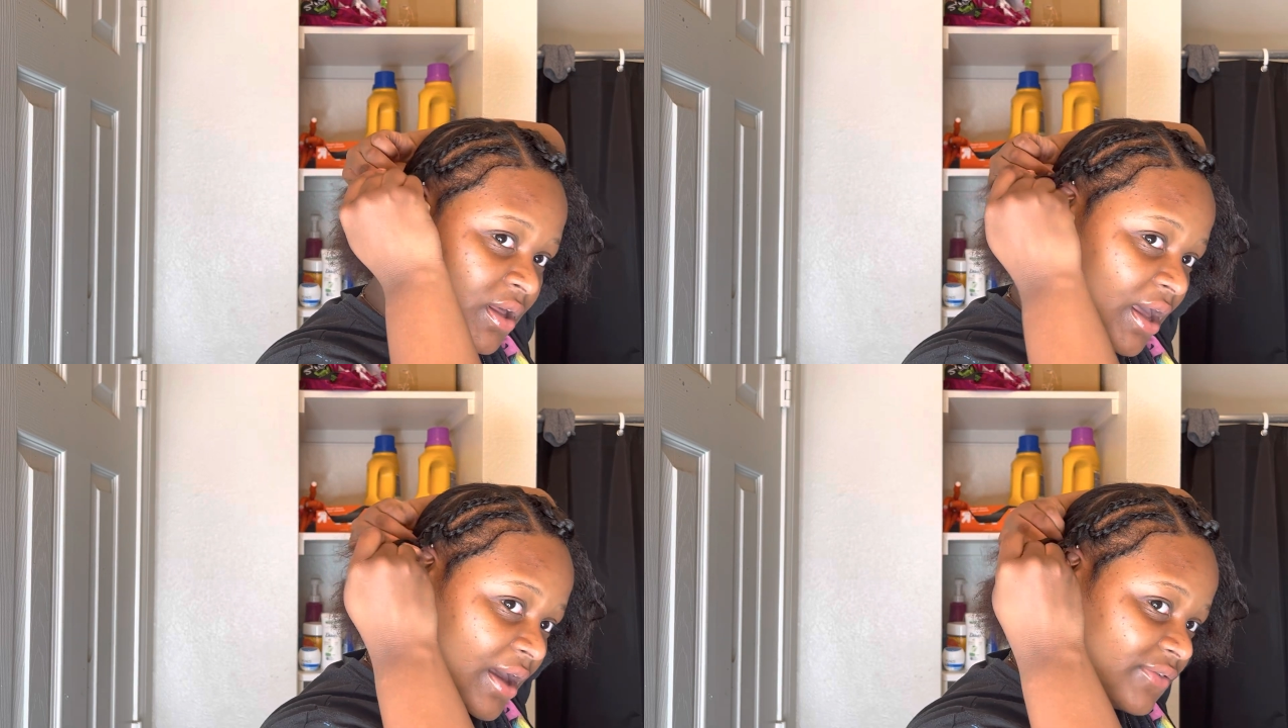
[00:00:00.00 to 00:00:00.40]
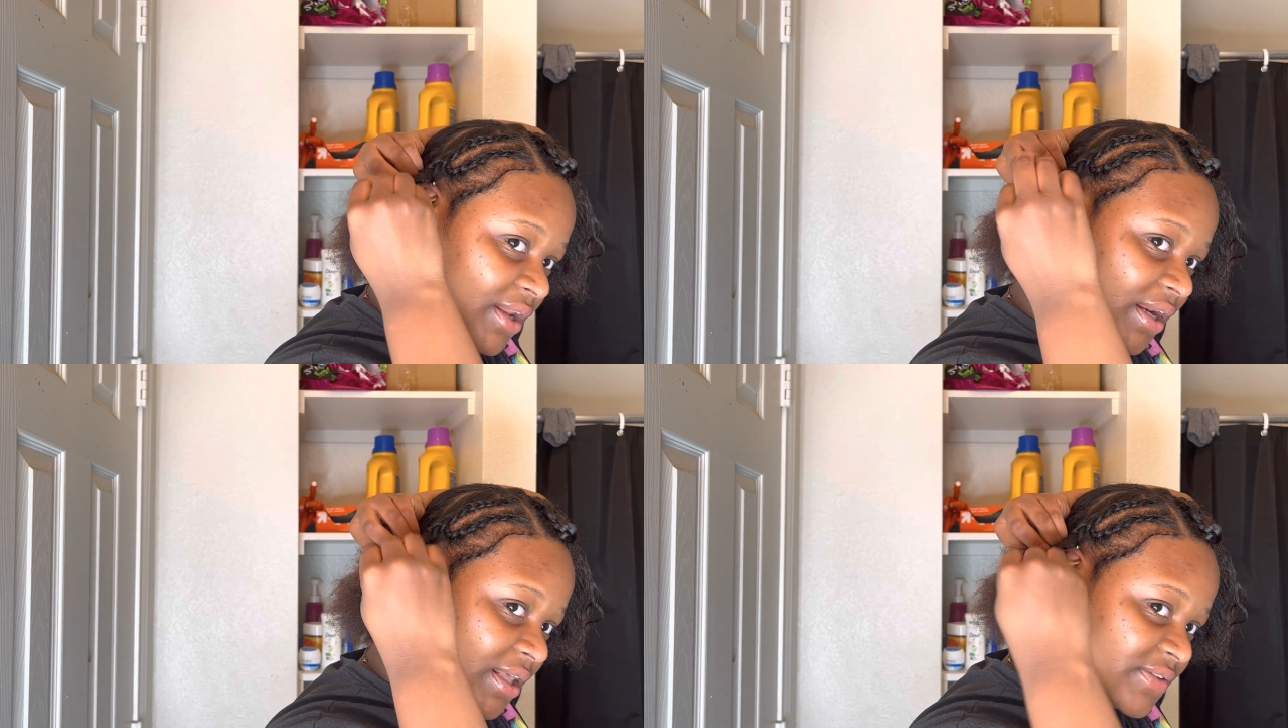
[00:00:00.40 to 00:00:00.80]
I feel
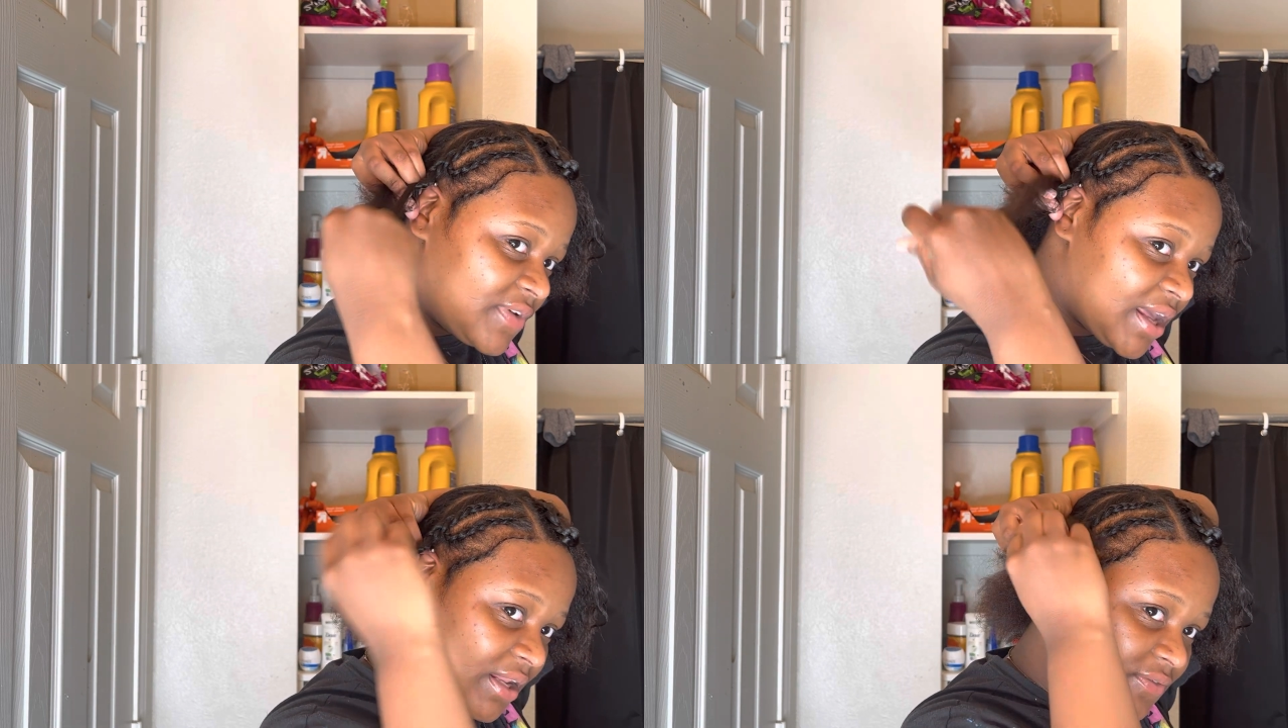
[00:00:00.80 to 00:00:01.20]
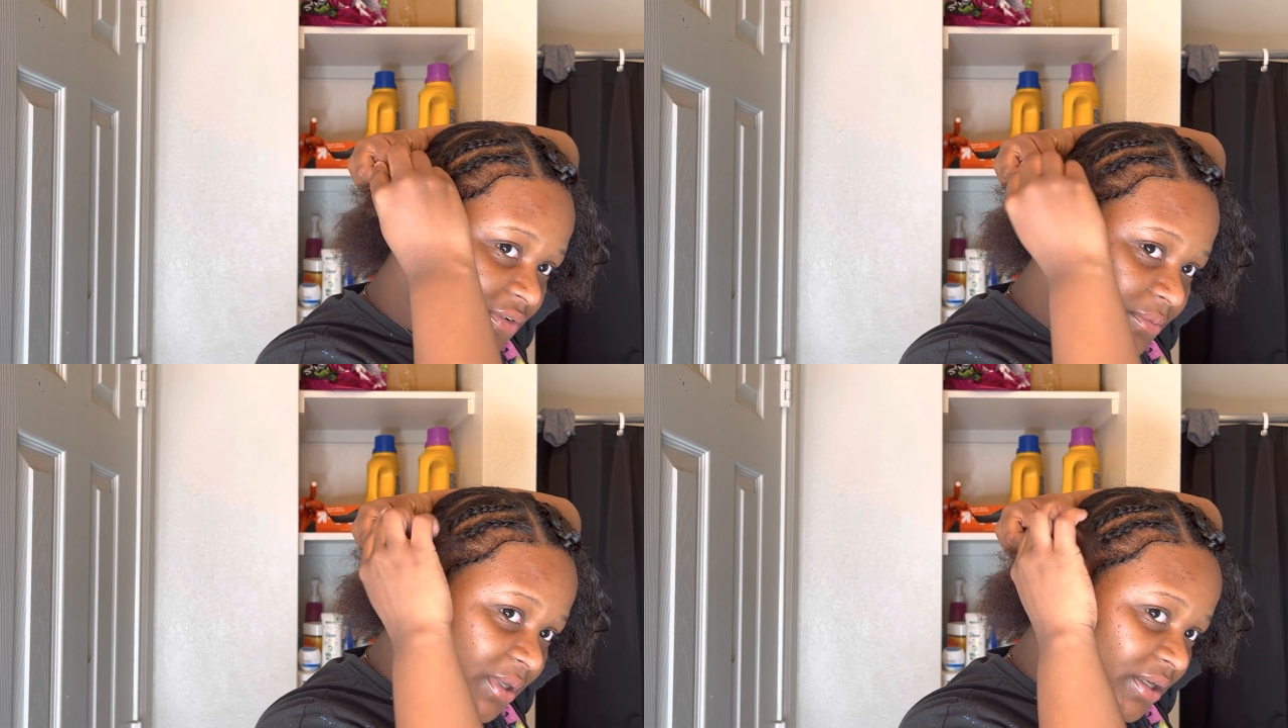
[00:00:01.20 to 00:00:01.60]
like that's valid for
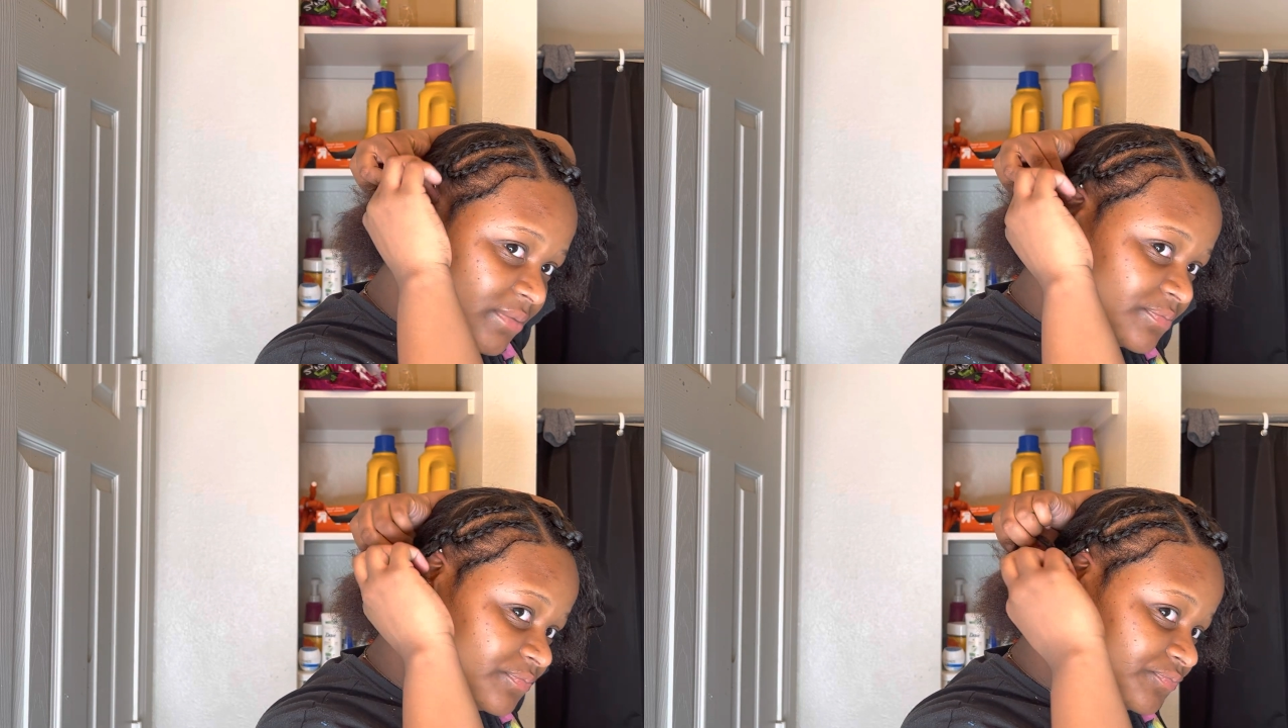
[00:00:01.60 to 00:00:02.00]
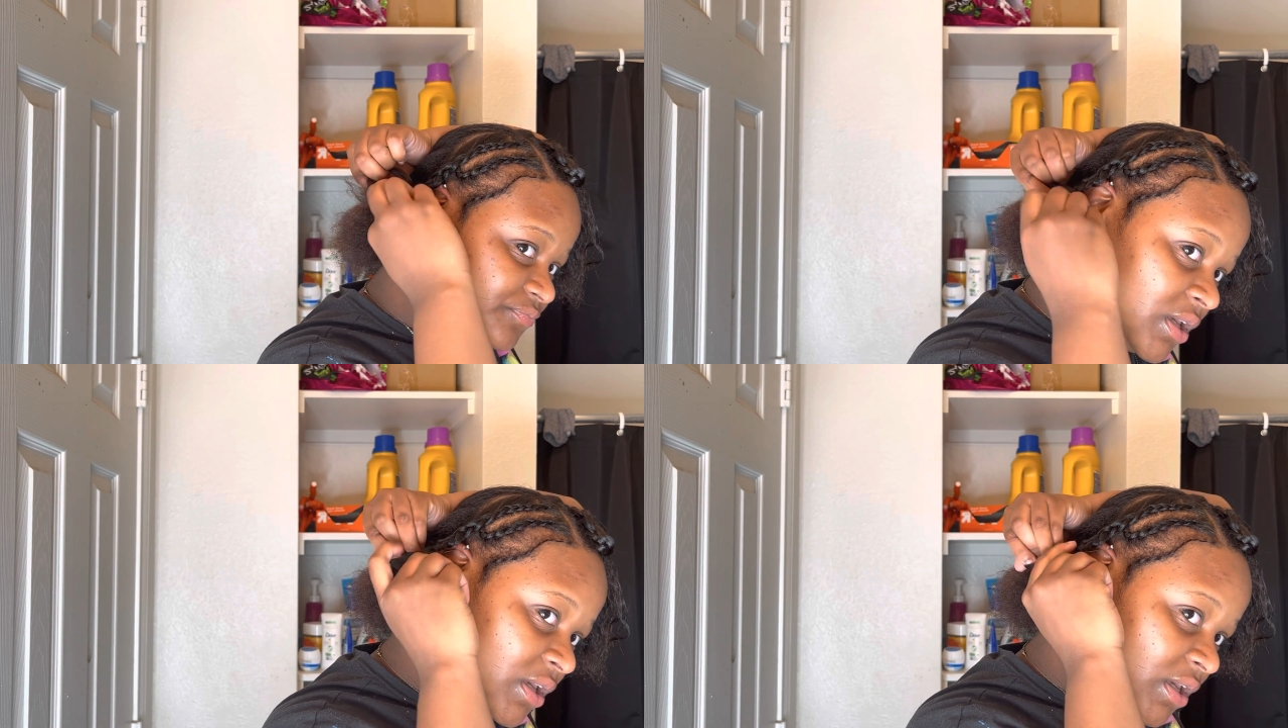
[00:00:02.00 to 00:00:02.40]
me,
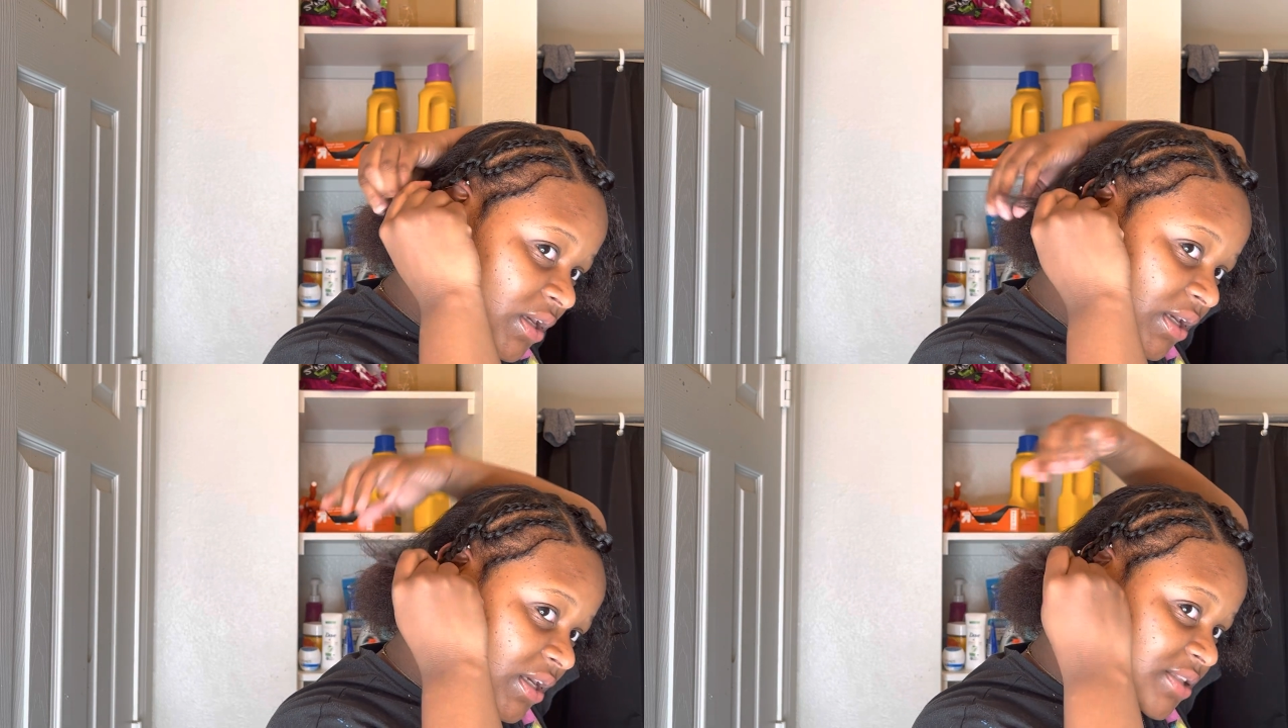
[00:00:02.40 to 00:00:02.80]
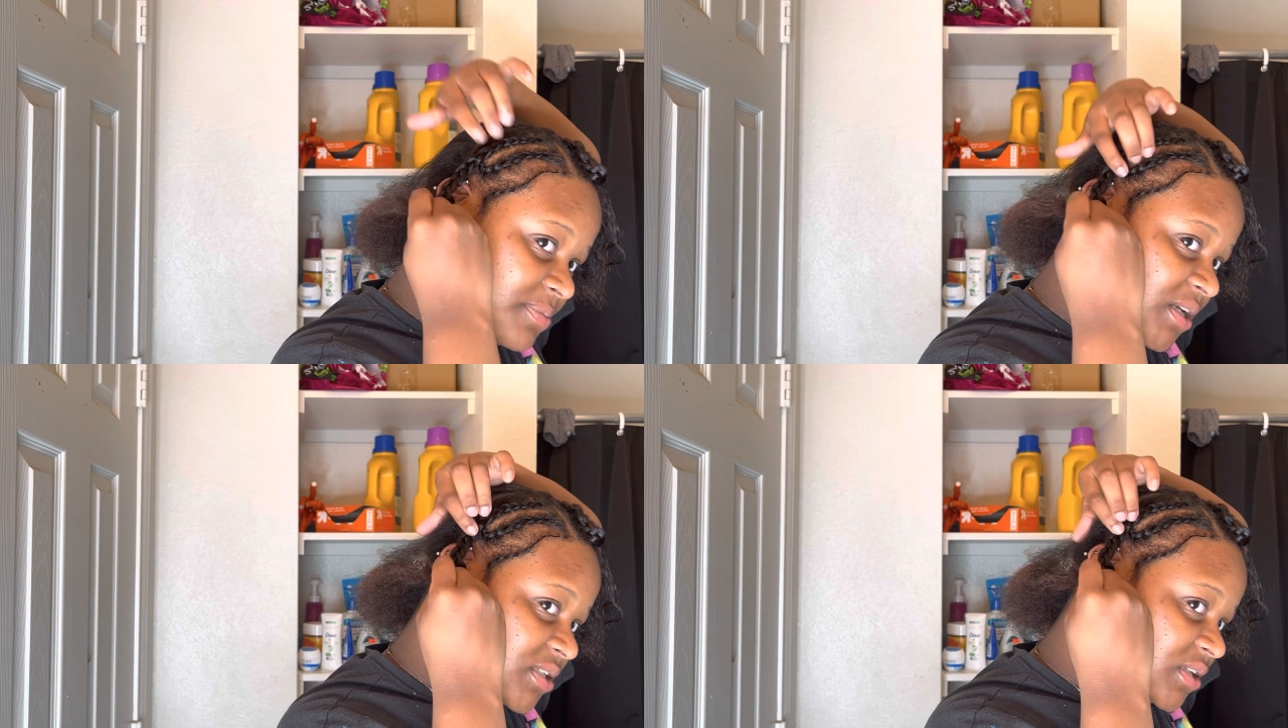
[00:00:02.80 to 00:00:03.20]
especially